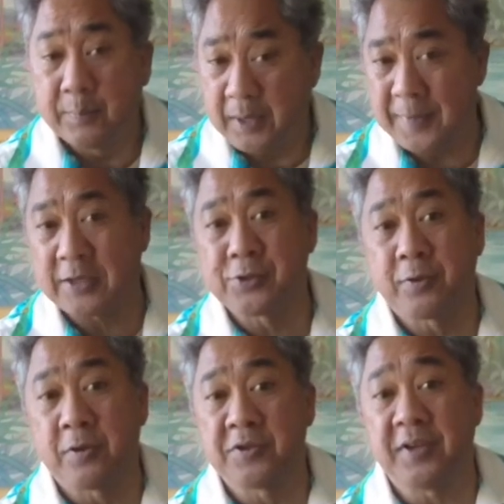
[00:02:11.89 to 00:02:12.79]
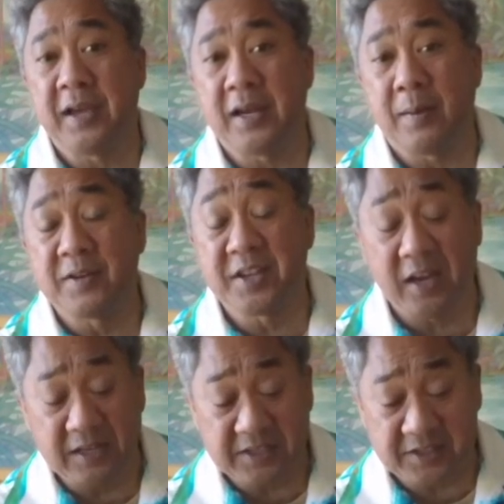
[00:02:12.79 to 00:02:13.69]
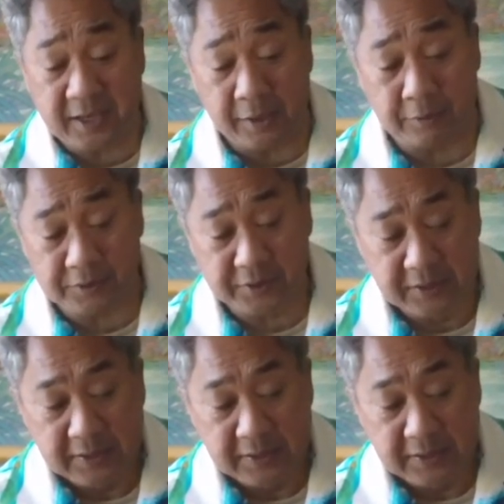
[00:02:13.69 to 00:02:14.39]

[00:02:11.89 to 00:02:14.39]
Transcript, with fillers: BMXers and a ton of skaters,